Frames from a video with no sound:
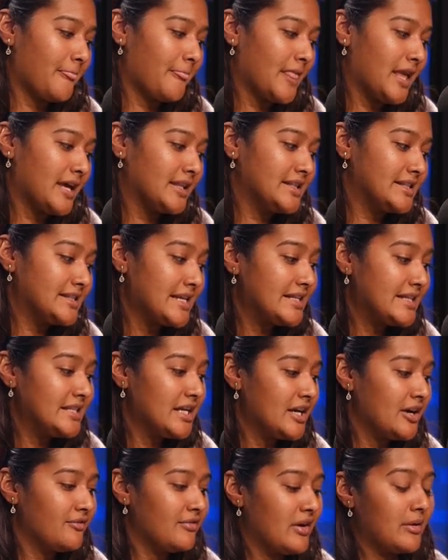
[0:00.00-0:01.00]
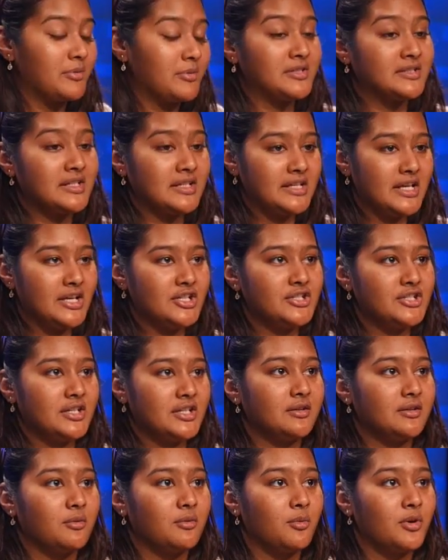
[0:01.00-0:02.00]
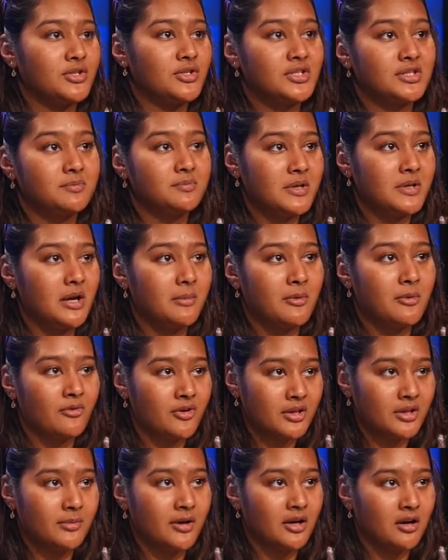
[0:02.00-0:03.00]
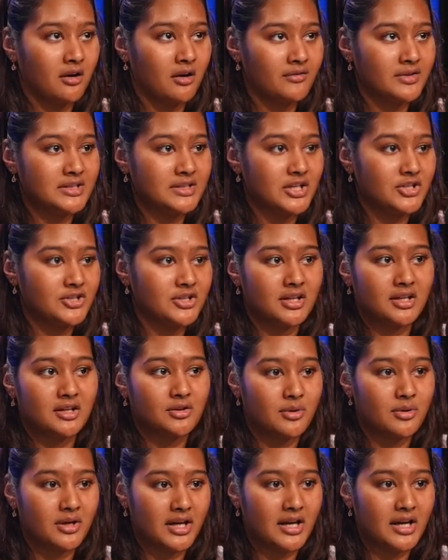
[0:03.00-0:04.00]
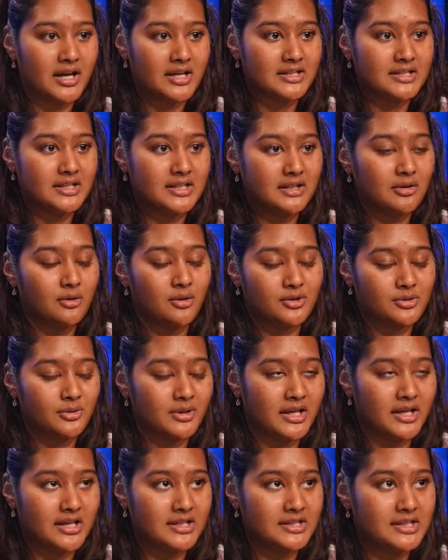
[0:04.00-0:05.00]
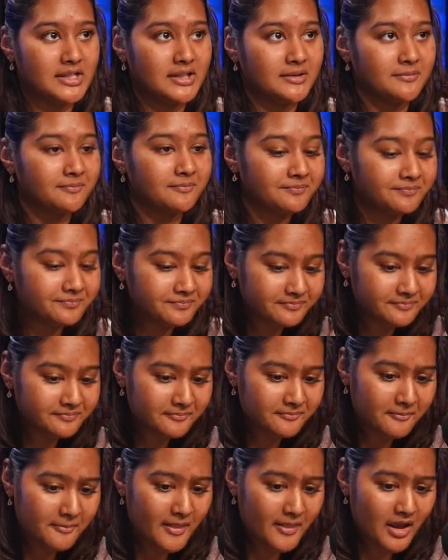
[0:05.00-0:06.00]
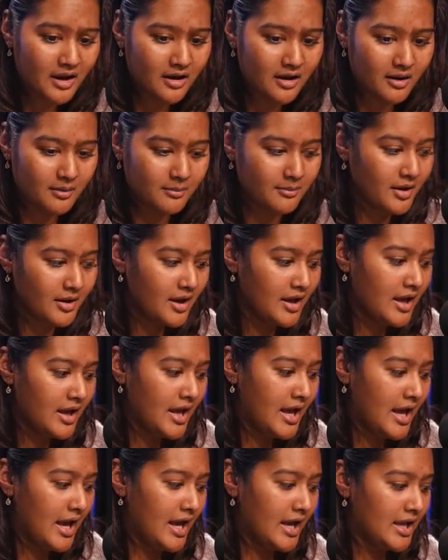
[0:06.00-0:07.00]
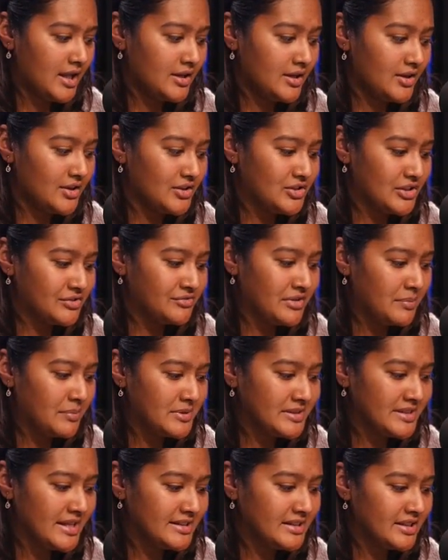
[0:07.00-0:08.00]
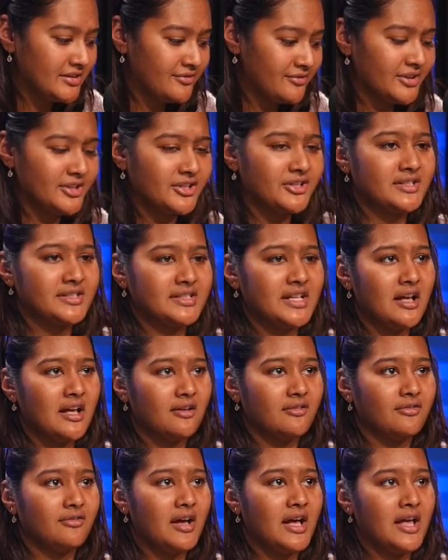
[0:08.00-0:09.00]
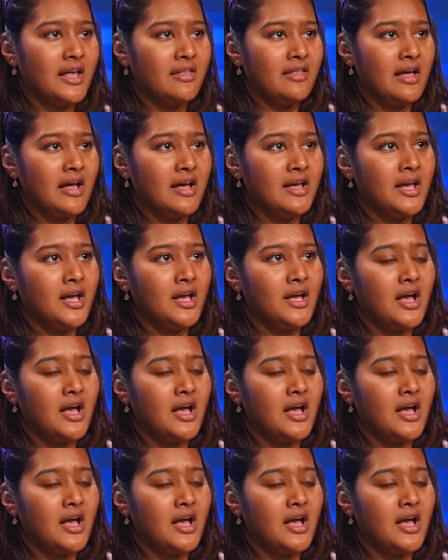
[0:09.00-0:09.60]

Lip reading: this idea of representation, which has become a really big conversation in 2019 or 2018, and just representing for yourself. I